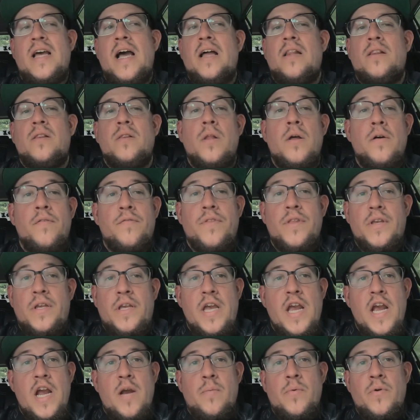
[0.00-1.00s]
I love the
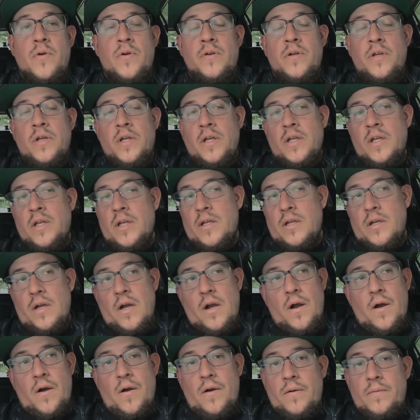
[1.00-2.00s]
camera.
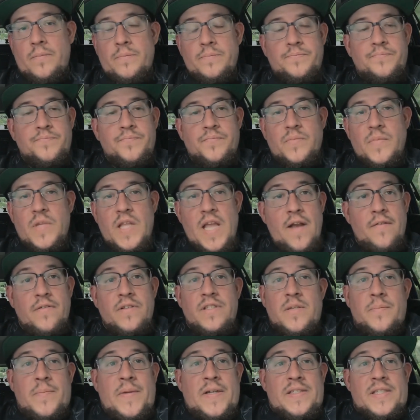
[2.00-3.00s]
Every
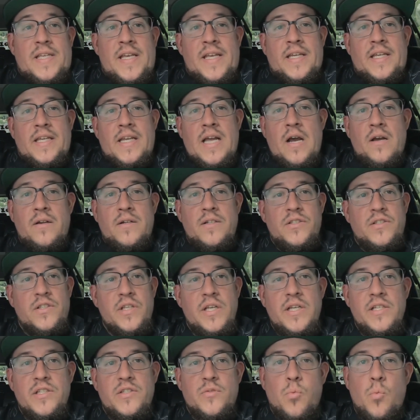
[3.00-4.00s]
time I take it out,
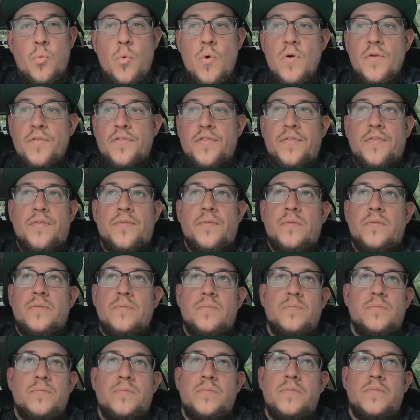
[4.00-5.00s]
it's worth
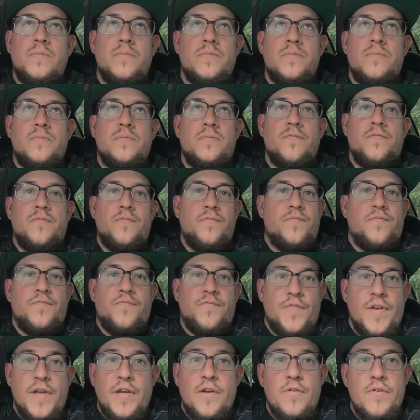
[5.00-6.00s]

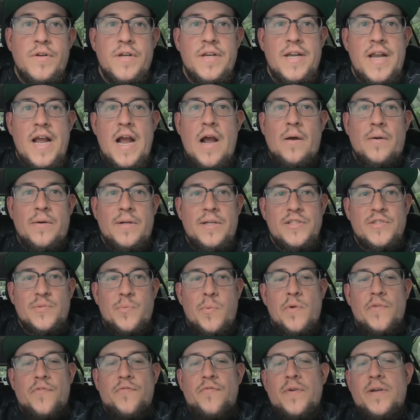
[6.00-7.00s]
figuring it out. It's
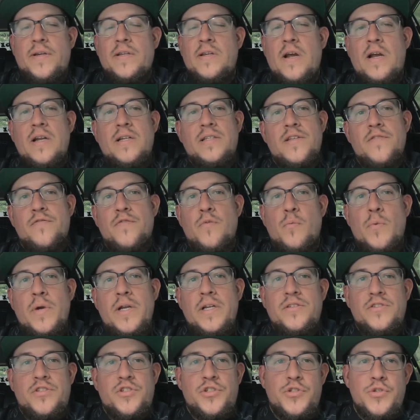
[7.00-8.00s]
worth figuring out a different way
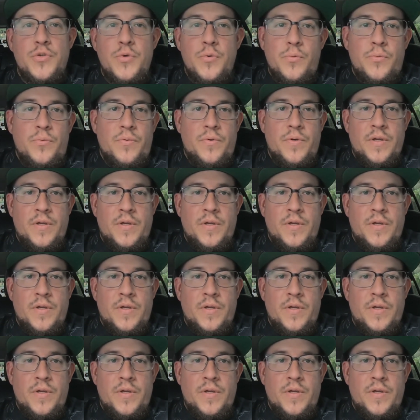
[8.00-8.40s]
to shoot.